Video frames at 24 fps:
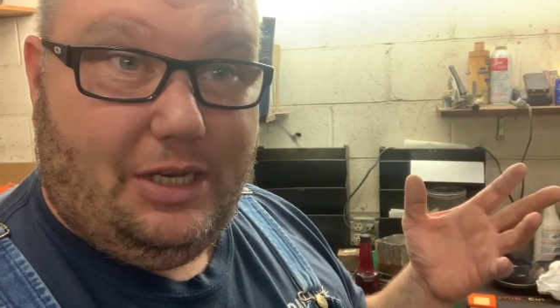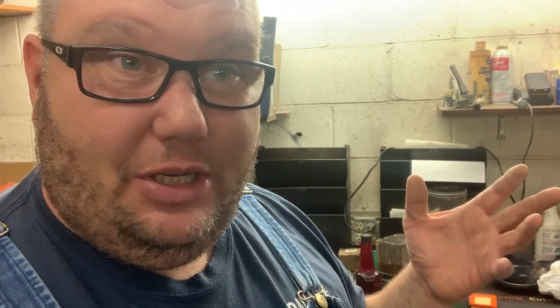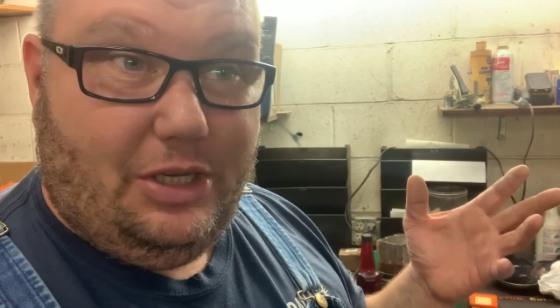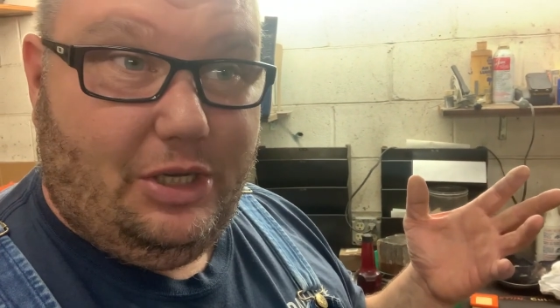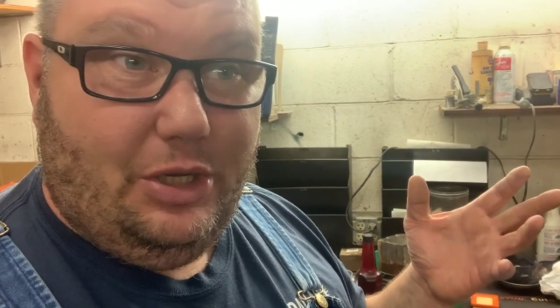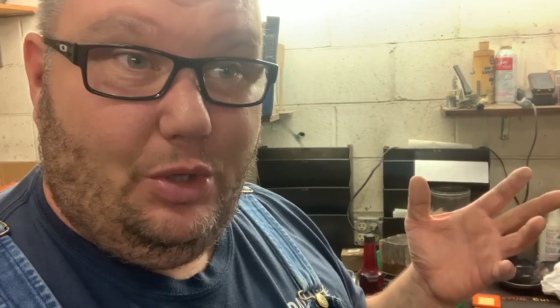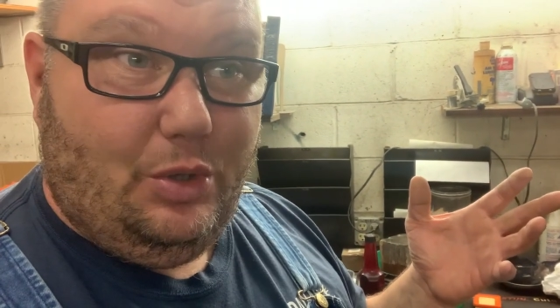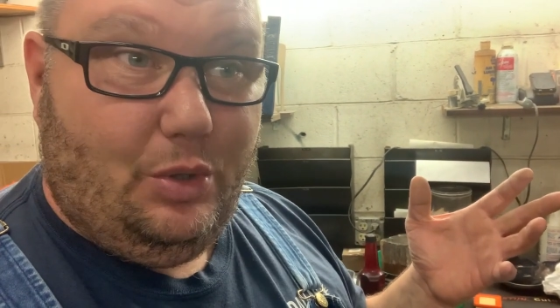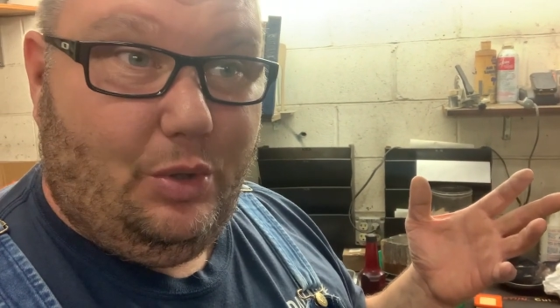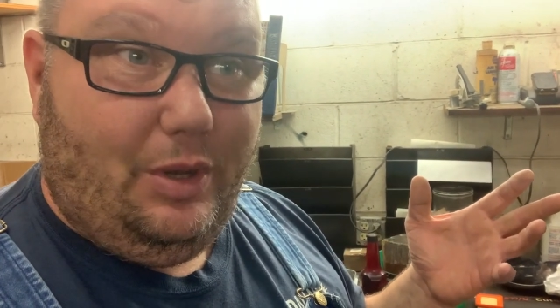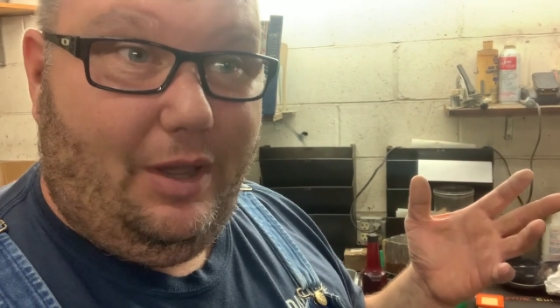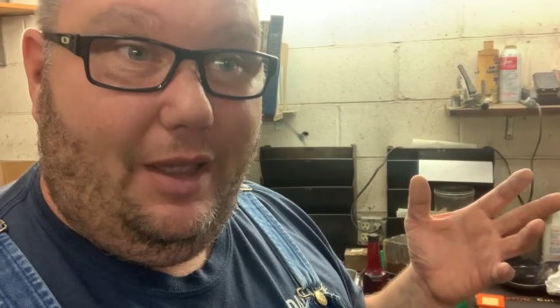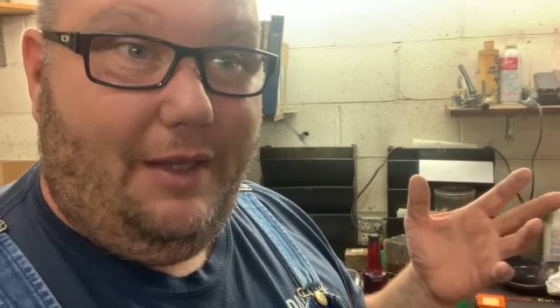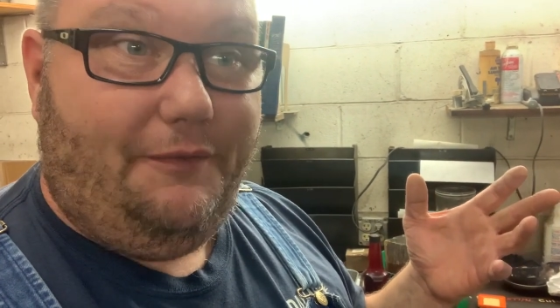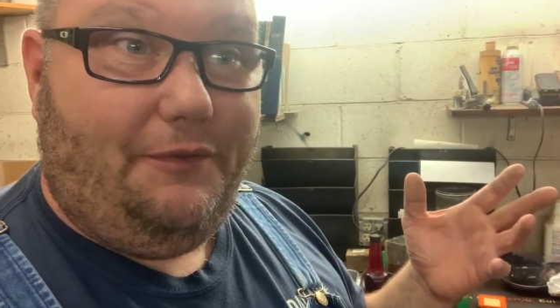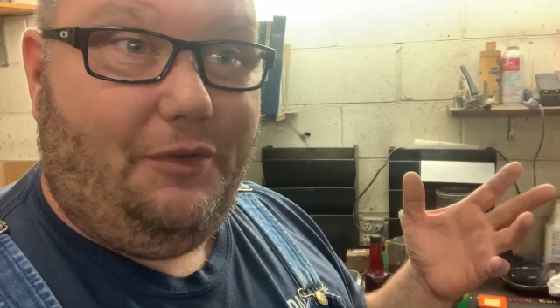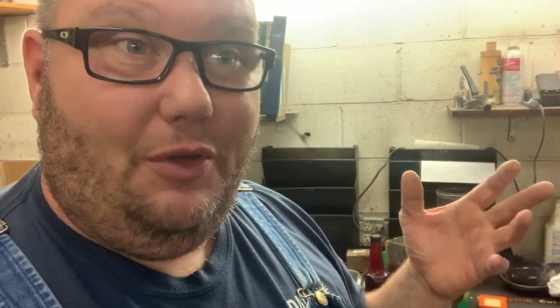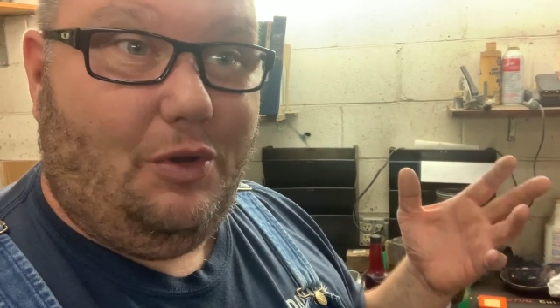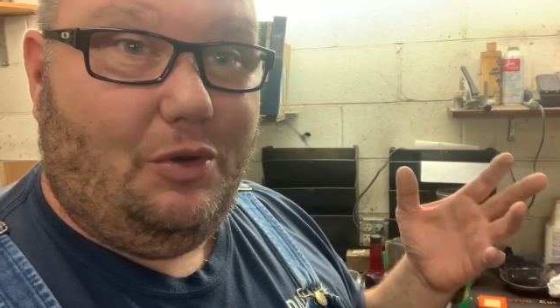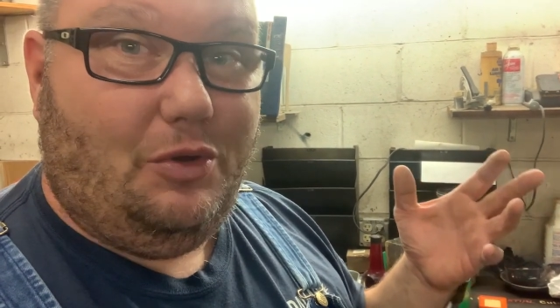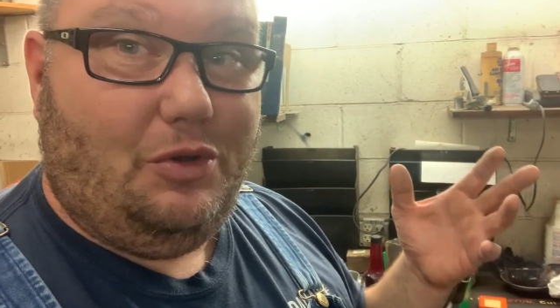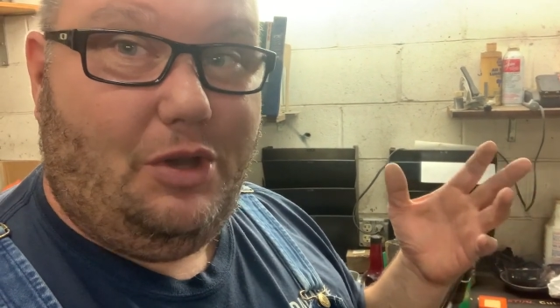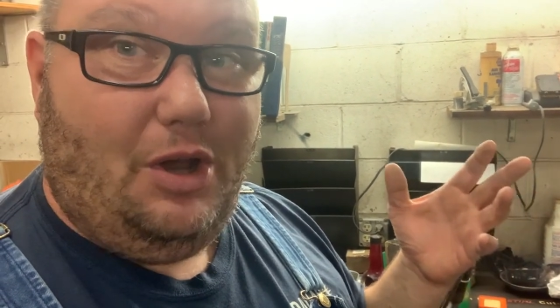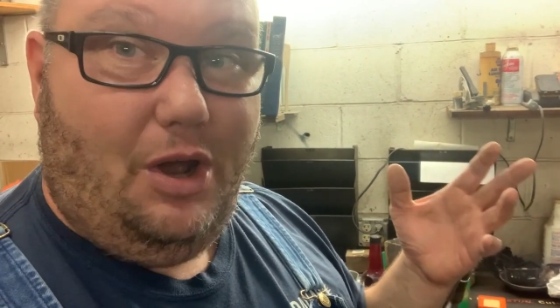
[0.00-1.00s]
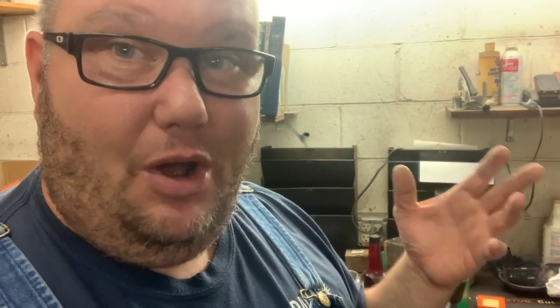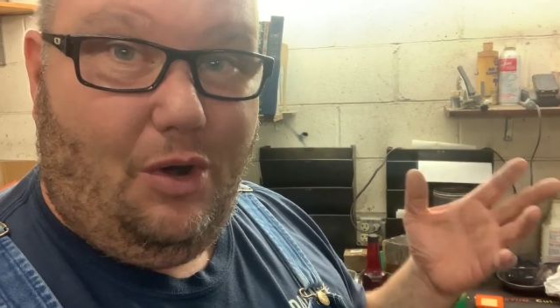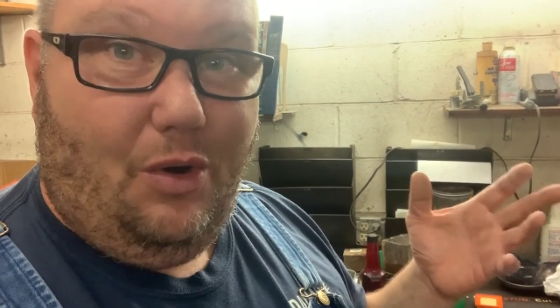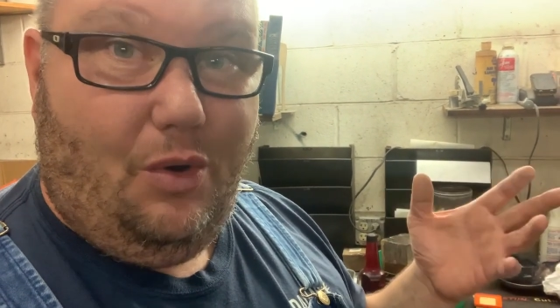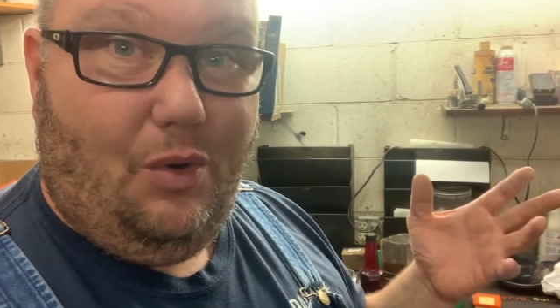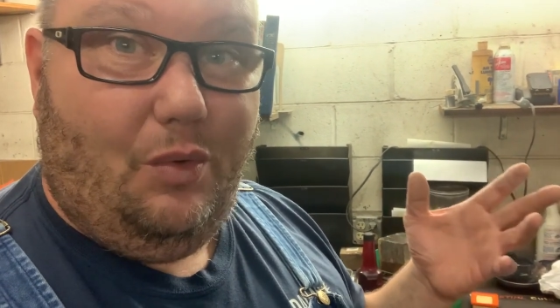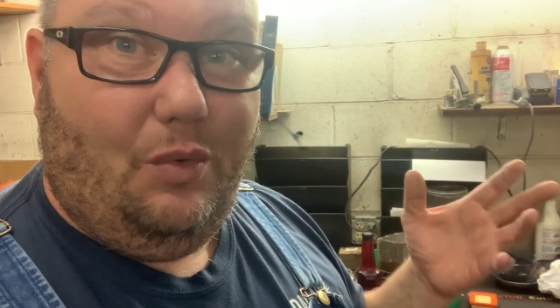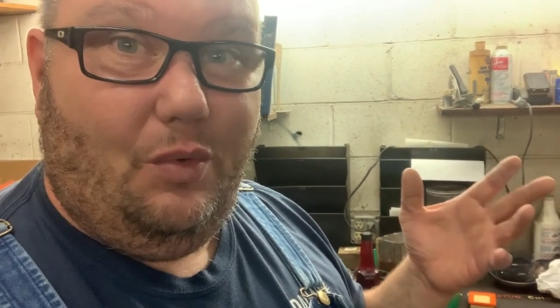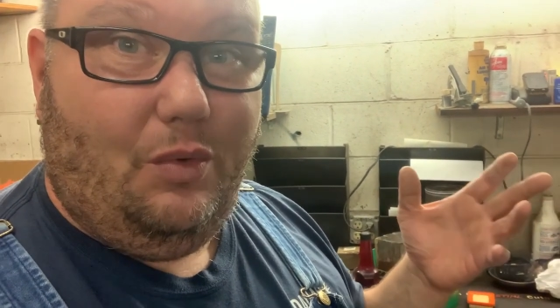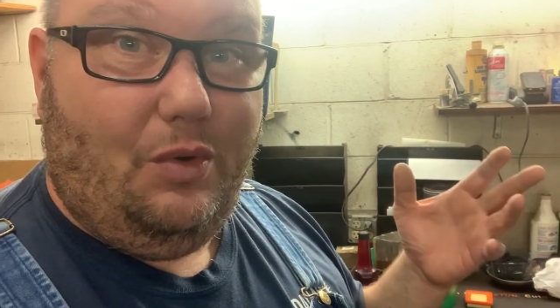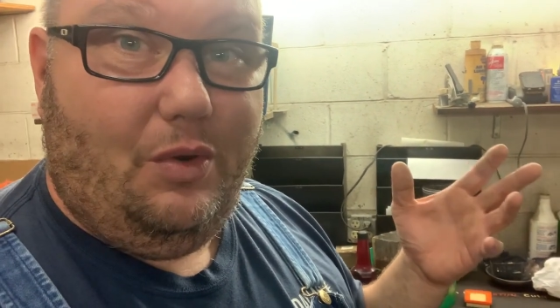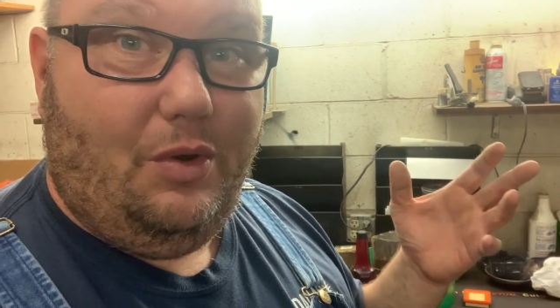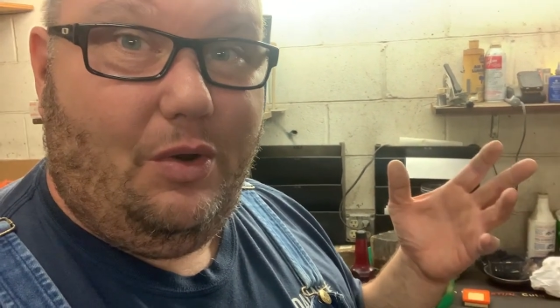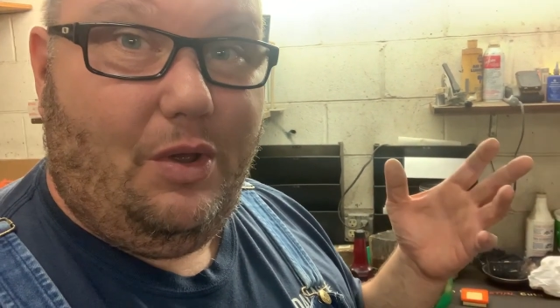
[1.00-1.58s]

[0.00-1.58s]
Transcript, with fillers: do if you don't